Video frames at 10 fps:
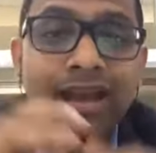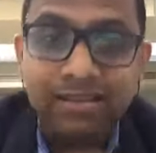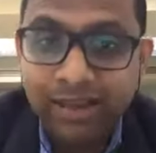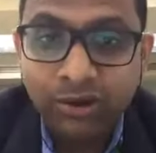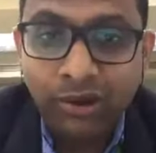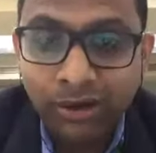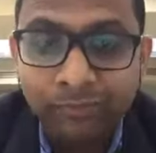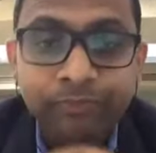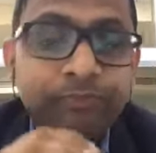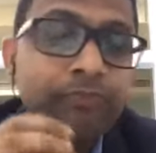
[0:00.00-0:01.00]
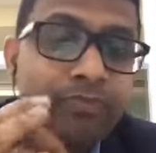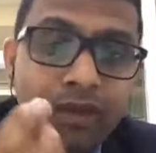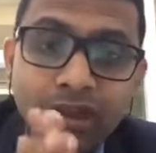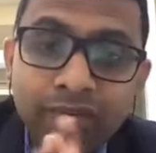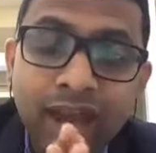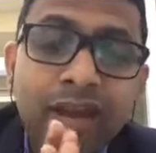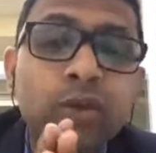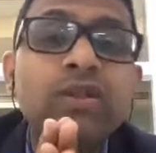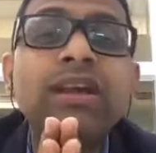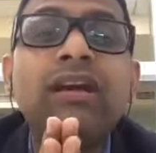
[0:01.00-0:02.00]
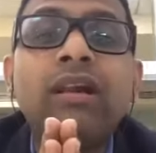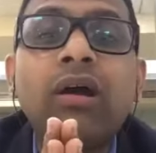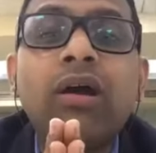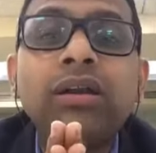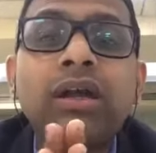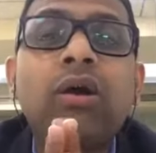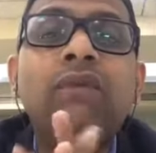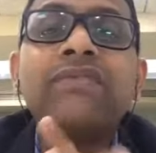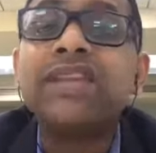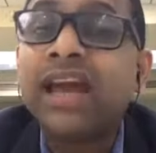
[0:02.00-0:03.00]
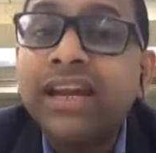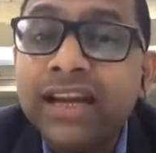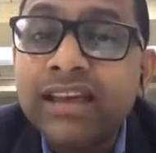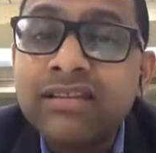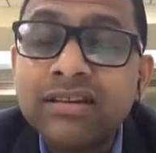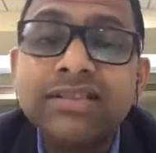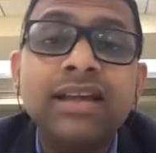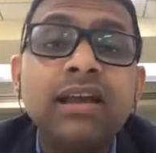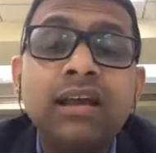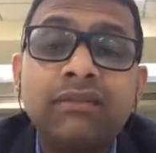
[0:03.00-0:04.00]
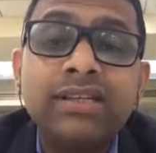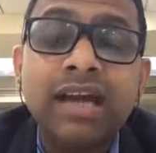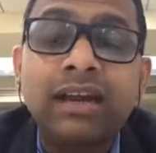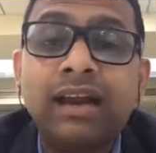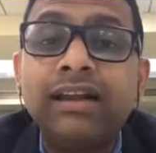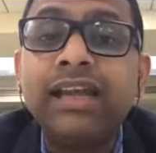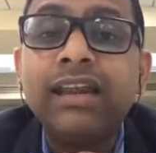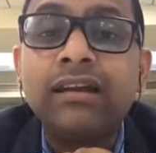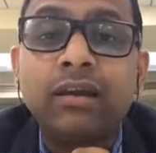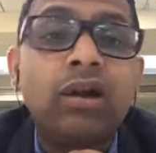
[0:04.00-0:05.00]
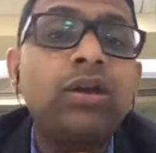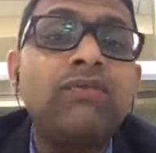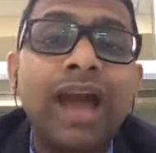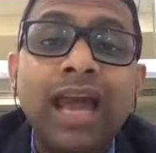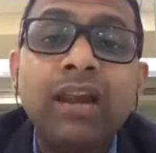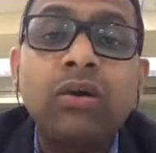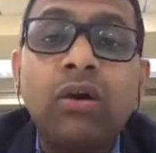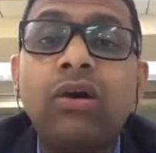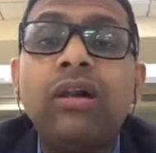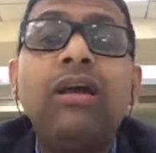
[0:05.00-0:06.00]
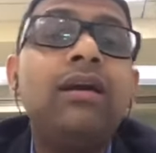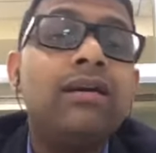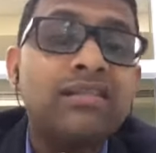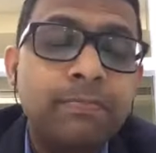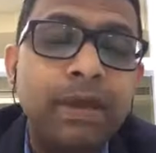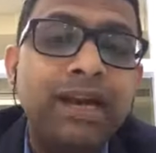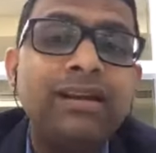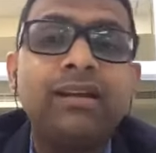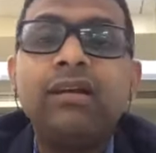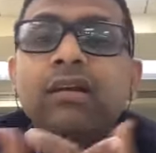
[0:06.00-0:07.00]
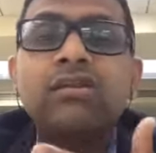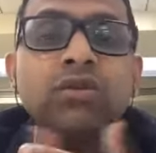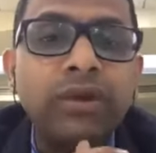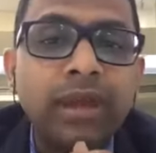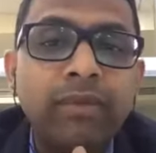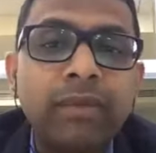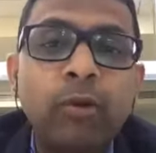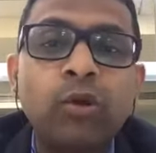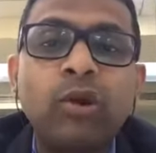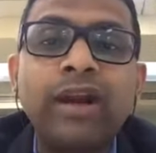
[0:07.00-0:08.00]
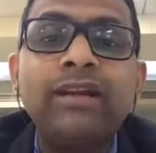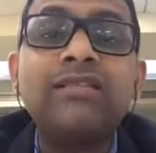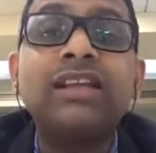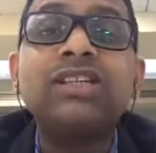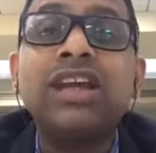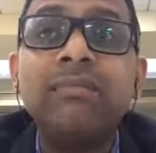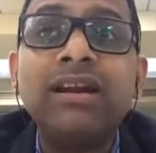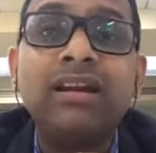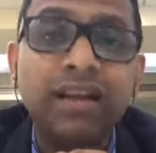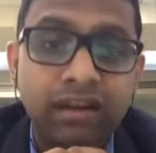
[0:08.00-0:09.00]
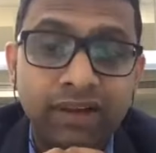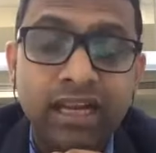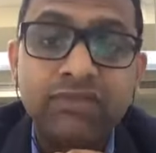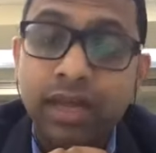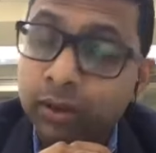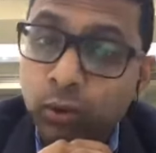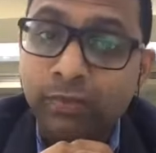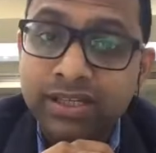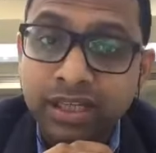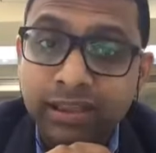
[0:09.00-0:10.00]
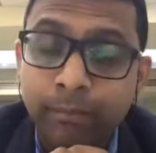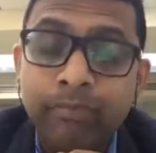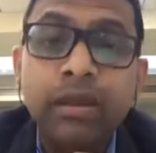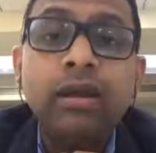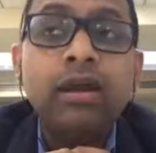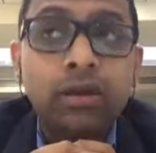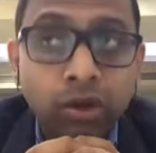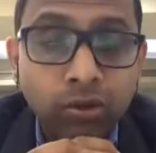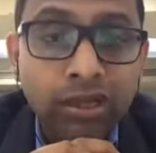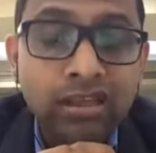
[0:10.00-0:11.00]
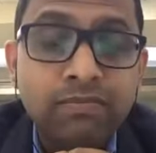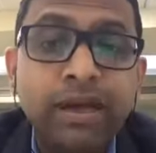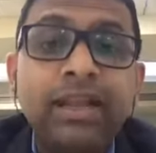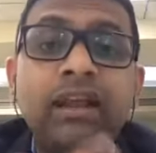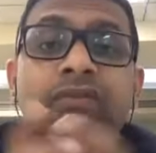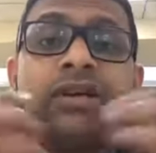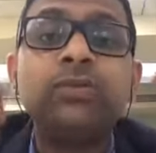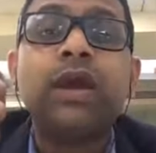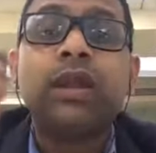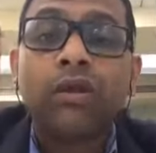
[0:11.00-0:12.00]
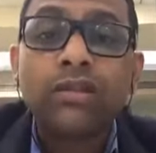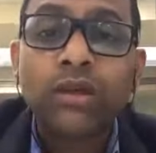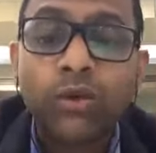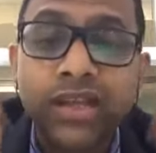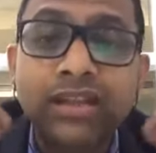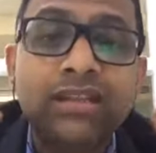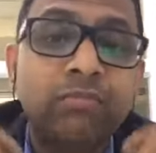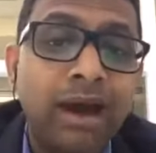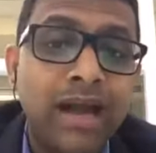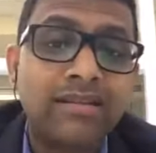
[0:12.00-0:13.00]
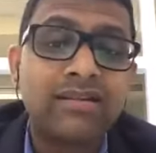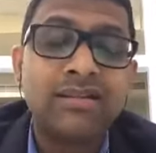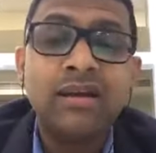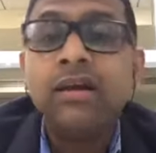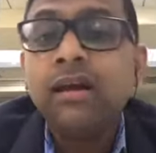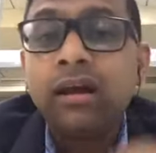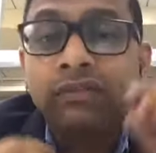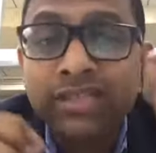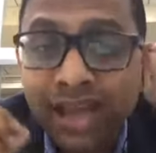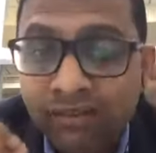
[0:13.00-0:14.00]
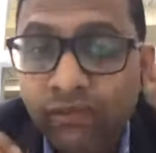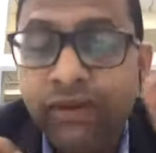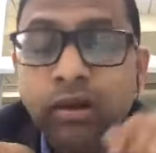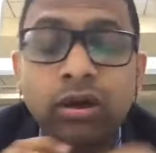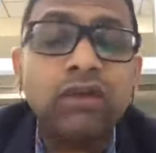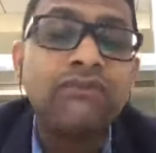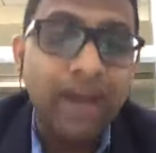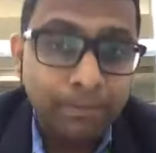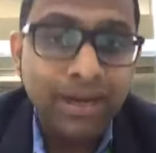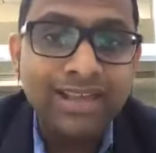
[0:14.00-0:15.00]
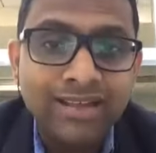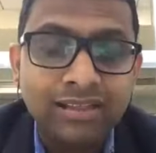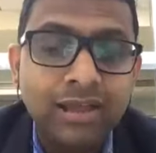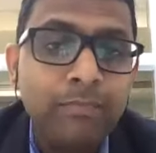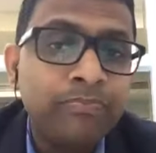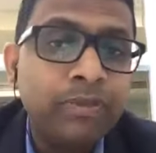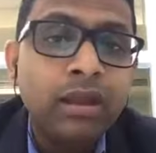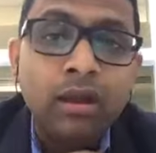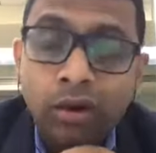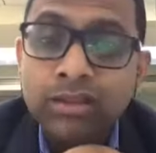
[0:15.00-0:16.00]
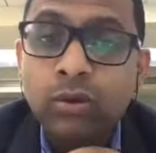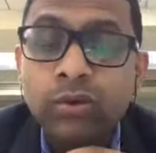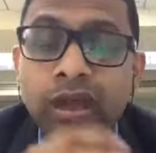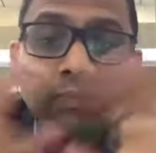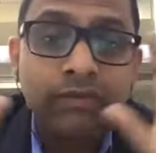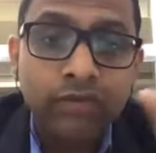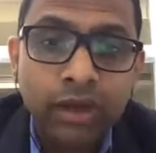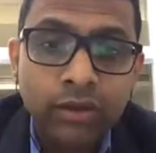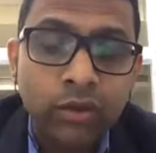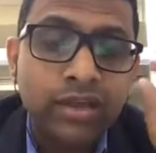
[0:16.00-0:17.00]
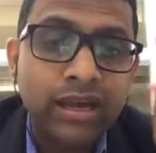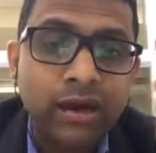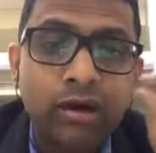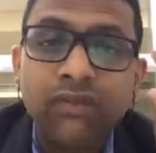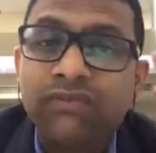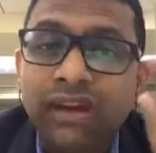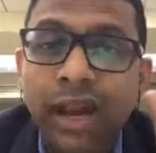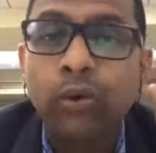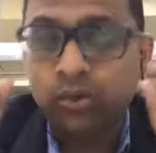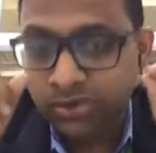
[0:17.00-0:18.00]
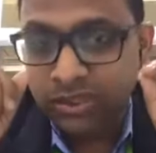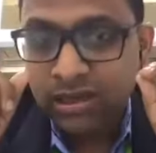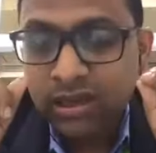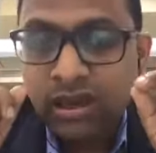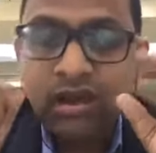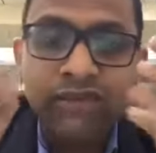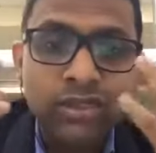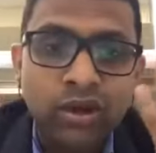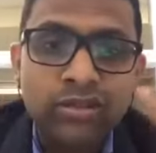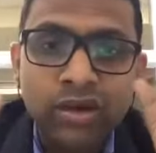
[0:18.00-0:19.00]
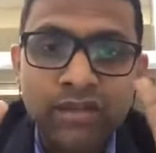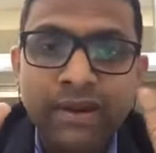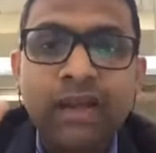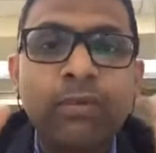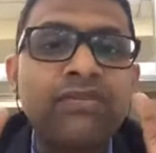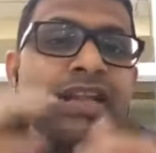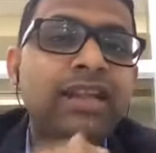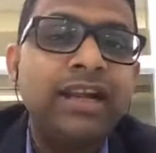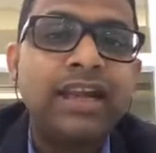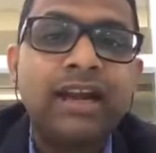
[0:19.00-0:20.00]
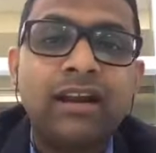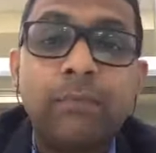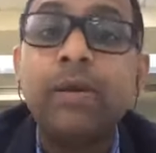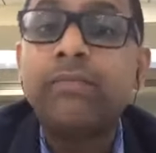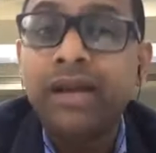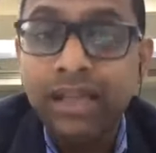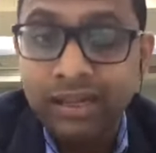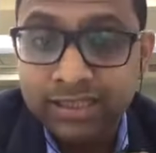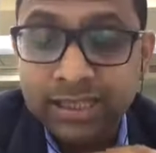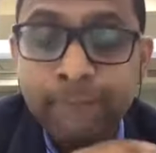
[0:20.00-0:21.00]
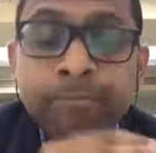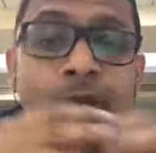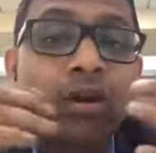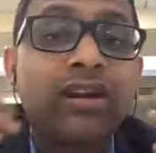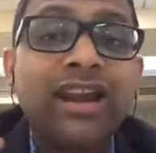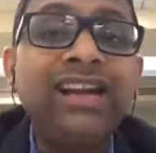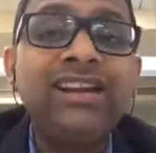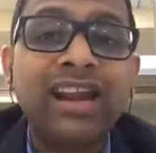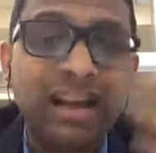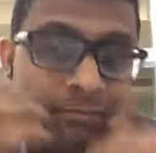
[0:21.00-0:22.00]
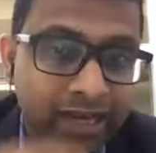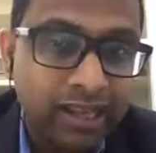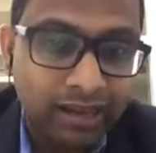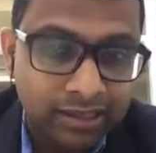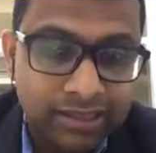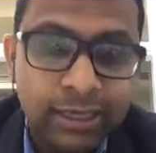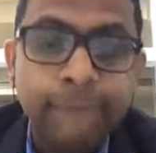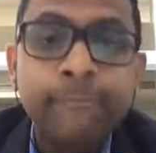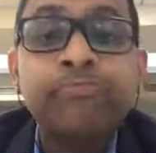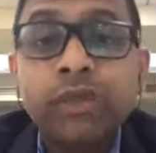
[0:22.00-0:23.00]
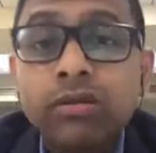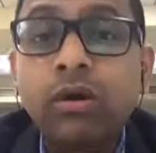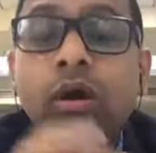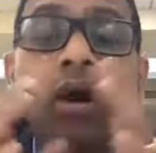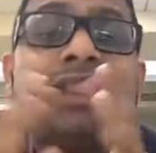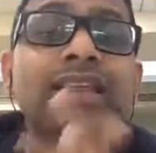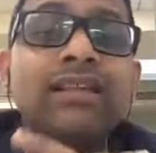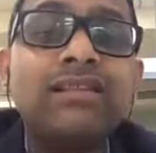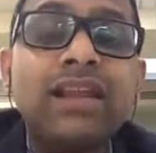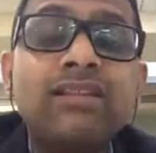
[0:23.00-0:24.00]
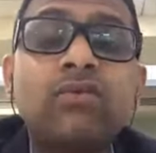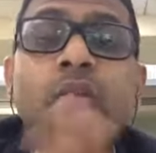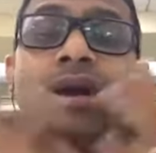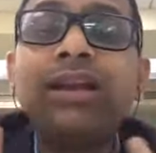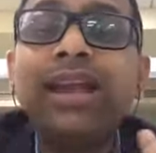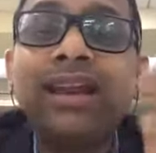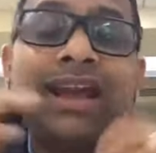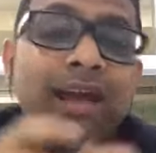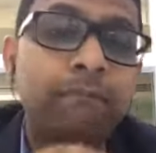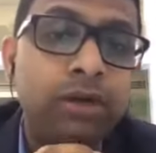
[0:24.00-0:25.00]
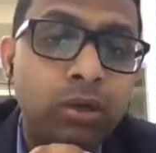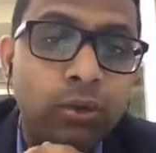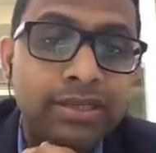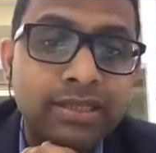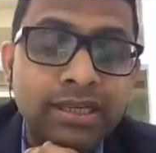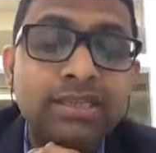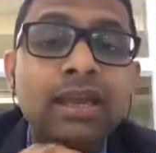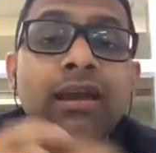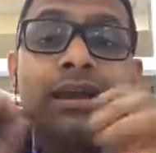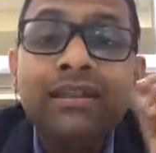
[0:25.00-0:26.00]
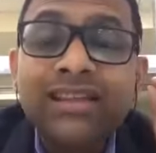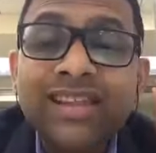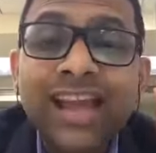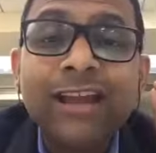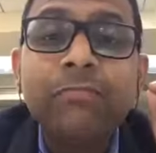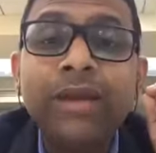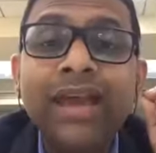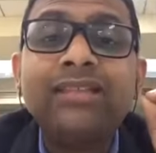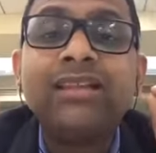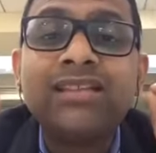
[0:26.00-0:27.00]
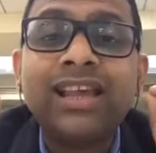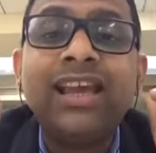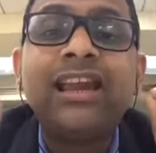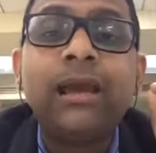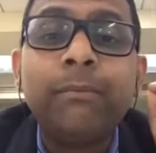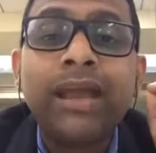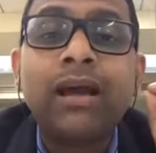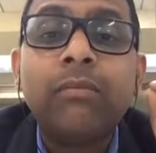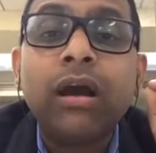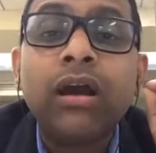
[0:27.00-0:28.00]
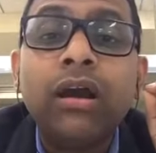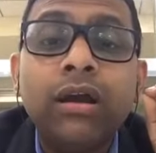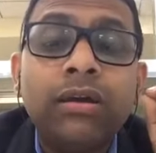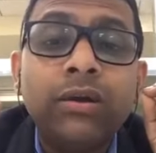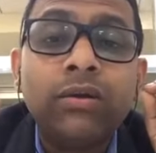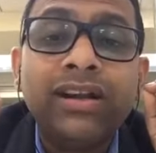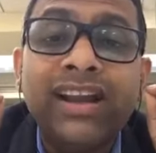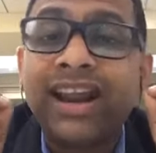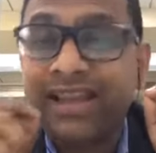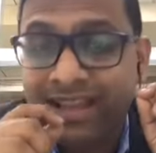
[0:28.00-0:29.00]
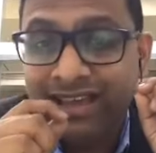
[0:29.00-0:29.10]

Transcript: as I call. We are using a lot of sanitizers which are containing a lot of alcohol, spirit, sodium hypochlorite. Such chemical derivatives are too much in them. Not only this, my dear friends, we are also using these masks which have a lot of fabrics in them. Also, we are using a lot of gloves which also is made up of synthetic and rubber materials or nitrile materials. So all these things, what can happen to us is, this can make the skin become dry.